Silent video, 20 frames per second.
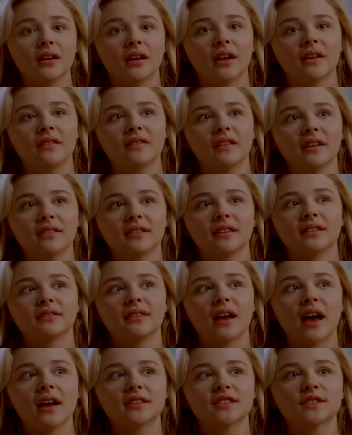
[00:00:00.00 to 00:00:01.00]
And I think
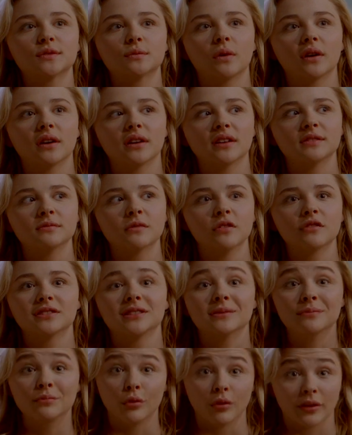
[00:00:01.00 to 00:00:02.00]
that's what is
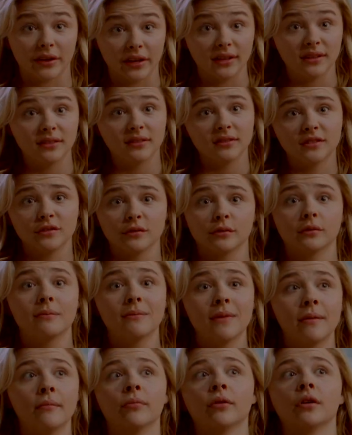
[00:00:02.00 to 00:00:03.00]
most important to
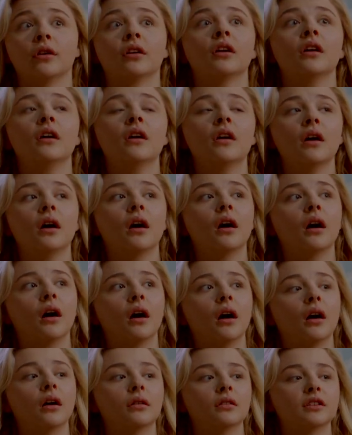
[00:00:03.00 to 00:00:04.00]
remember,
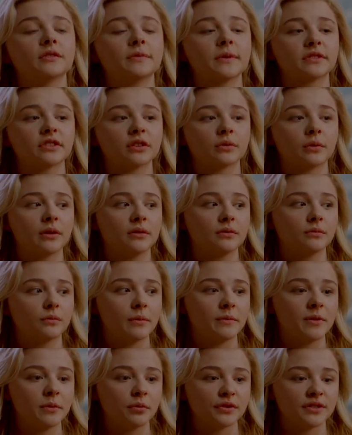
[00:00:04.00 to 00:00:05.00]
especially
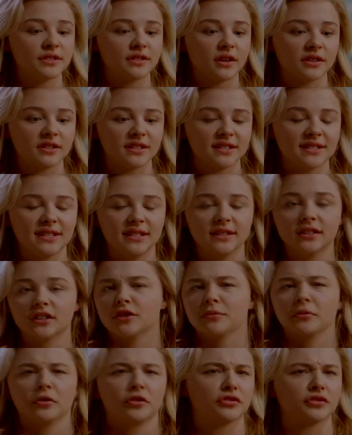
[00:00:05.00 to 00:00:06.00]
when people start to see the
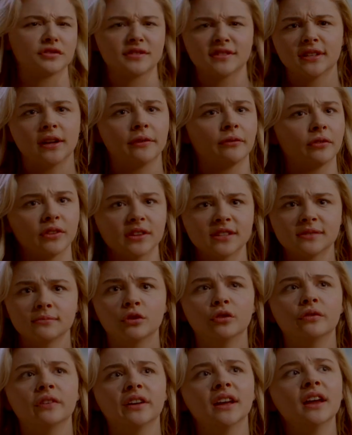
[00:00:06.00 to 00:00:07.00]
commercials and stuff for this
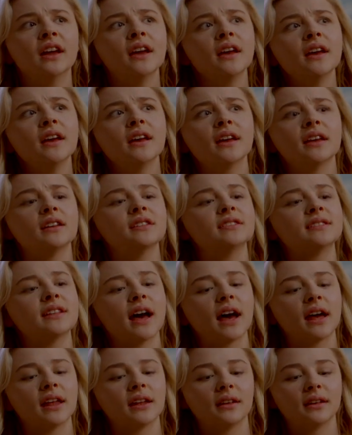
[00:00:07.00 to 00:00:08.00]
movie, is
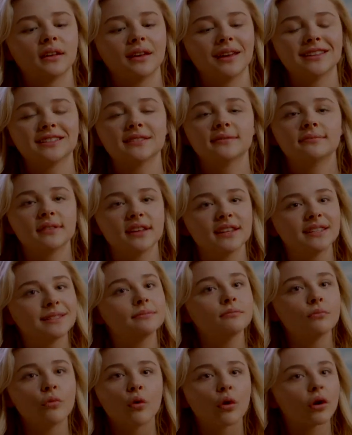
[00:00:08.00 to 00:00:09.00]
that it's
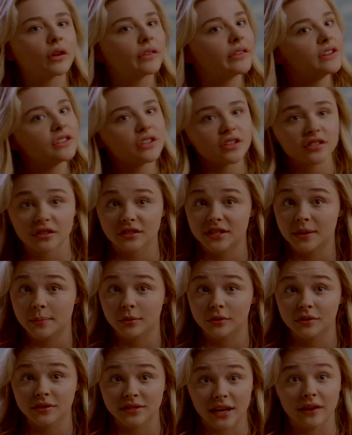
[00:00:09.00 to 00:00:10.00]
more than just your
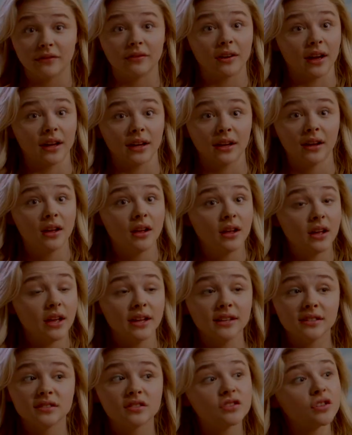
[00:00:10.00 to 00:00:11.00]
typical sci-fi.
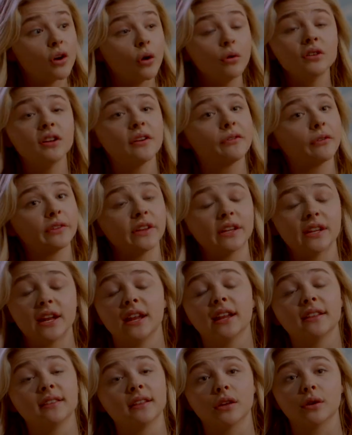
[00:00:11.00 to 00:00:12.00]
It's so different than
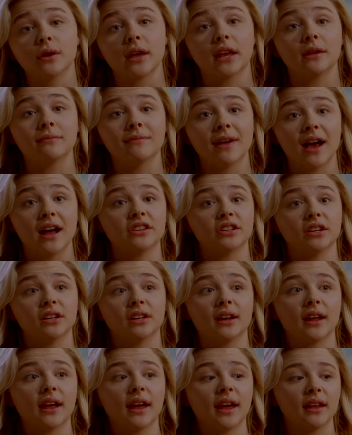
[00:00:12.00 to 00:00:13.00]
anything you can
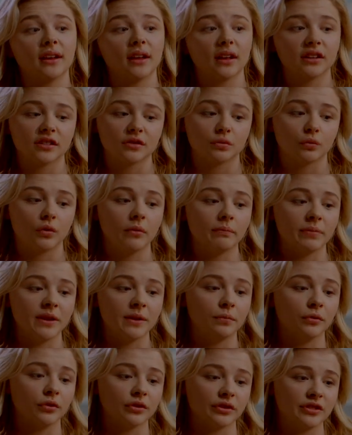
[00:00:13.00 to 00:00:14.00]
imagine, and I just want
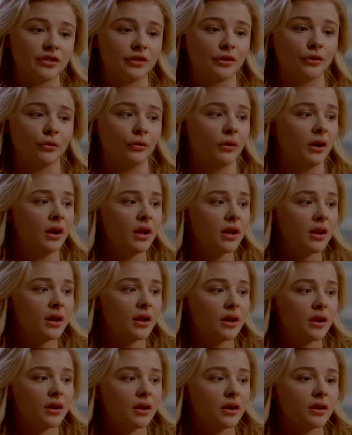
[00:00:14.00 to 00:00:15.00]
people to
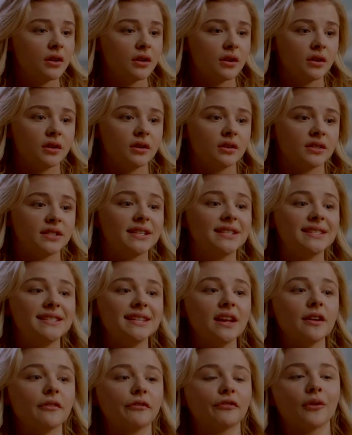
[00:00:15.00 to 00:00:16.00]

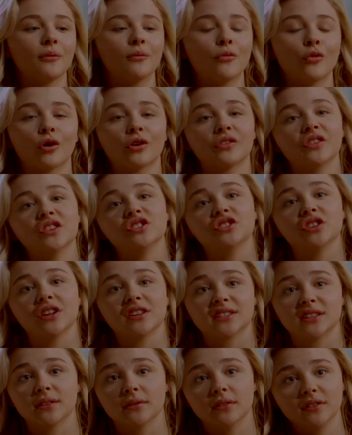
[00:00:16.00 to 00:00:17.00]
see it for more than
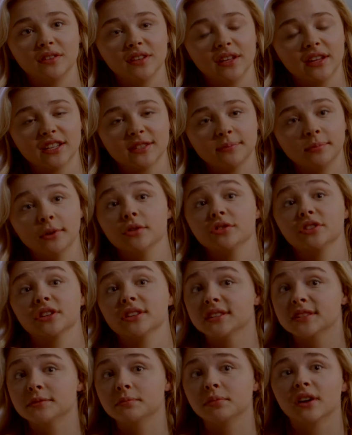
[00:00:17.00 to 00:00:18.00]
just the
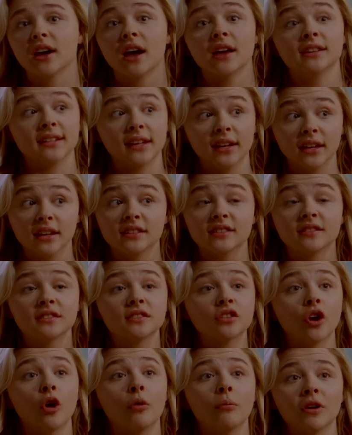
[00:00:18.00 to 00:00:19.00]
explosions, because it is
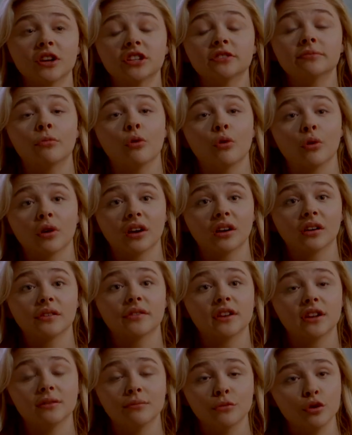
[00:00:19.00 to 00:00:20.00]
so much more
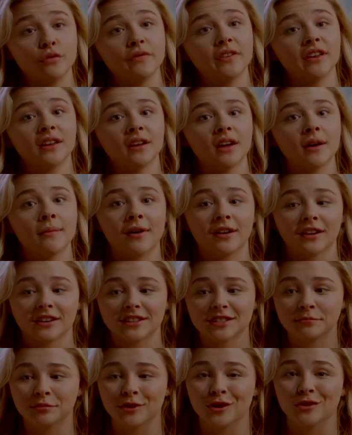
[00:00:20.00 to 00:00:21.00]
than a movie about
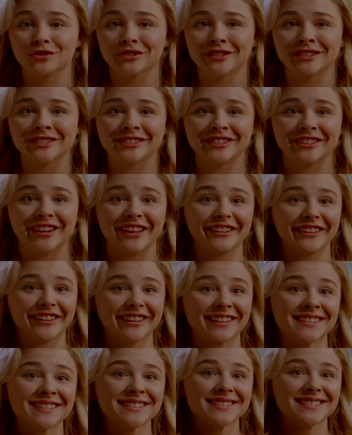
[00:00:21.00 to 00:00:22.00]
explosions and
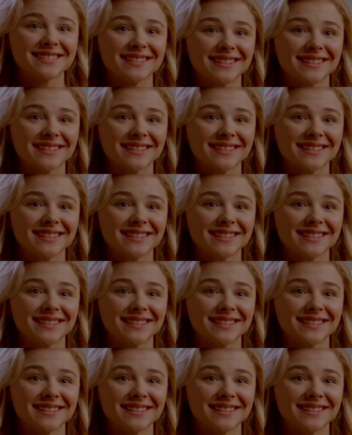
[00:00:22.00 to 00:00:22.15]
aliens.